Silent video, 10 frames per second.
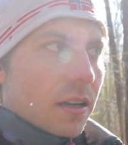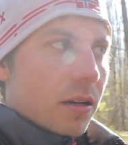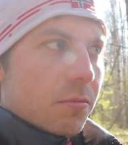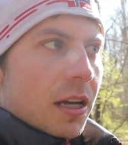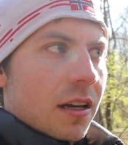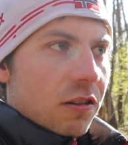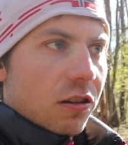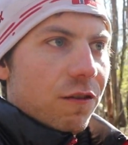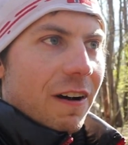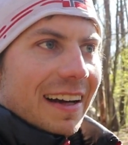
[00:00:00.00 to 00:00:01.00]
Um,
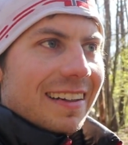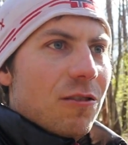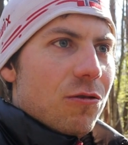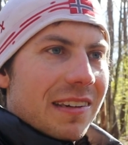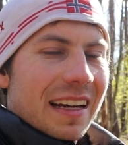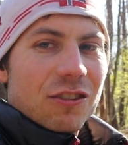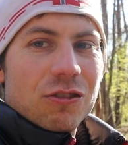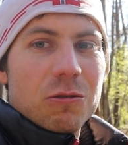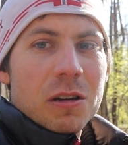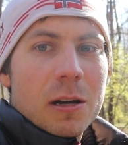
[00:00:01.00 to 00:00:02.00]
Slovakia was
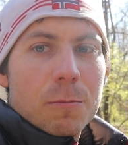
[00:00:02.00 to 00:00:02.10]
actually